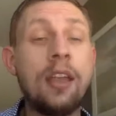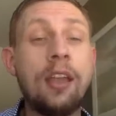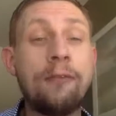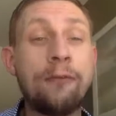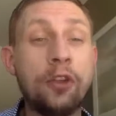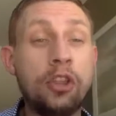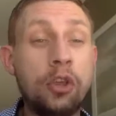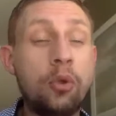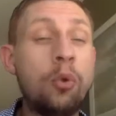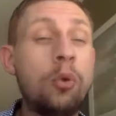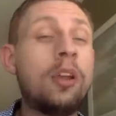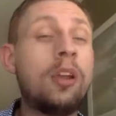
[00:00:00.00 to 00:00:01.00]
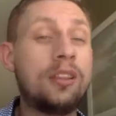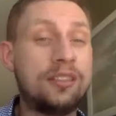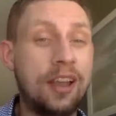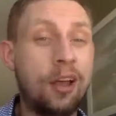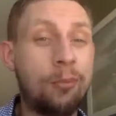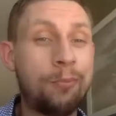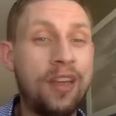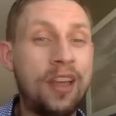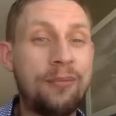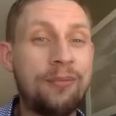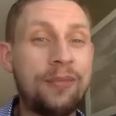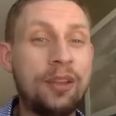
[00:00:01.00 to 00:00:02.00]
and for you to help
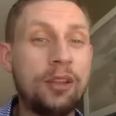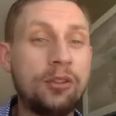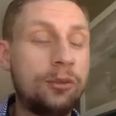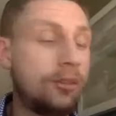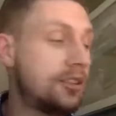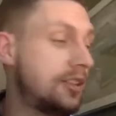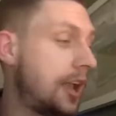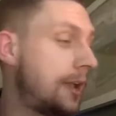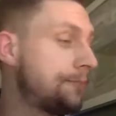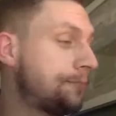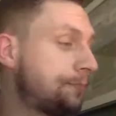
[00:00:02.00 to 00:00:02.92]
them do the same.